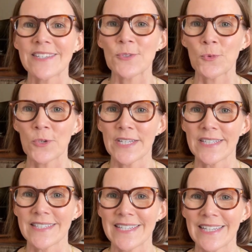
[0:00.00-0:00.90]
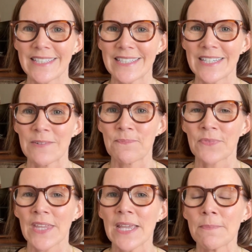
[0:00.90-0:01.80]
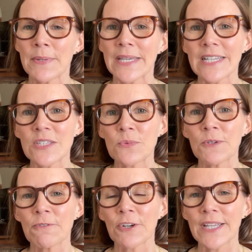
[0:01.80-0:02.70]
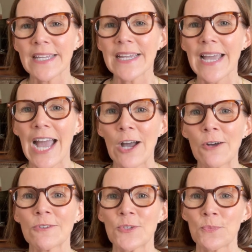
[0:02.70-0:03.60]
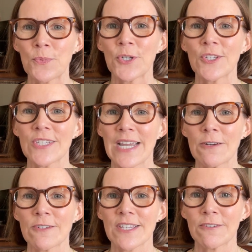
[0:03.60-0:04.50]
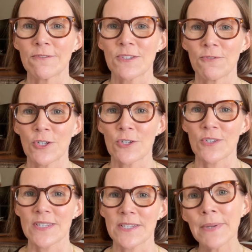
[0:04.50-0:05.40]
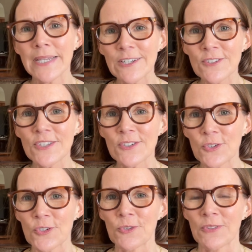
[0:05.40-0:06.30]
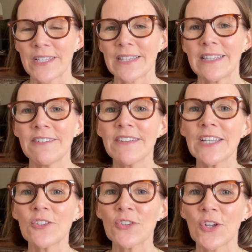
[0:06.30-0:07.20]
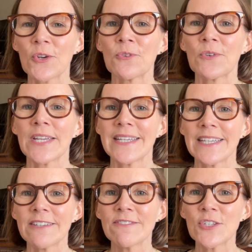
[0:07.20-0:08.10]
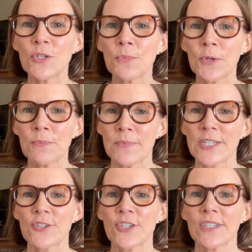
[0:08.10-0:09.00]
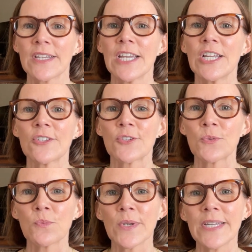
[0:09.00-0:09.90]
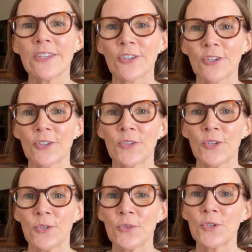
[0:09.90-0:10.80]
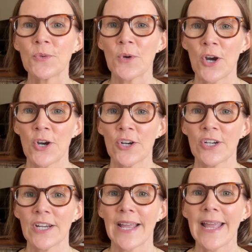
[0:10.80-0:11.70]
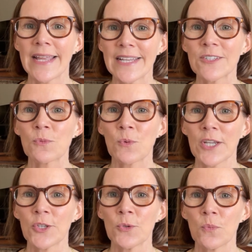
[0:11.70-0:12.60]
disorientating because we forget how to put ourselves first. But here's the truth: living alone gives you permission to relearn who you are and what you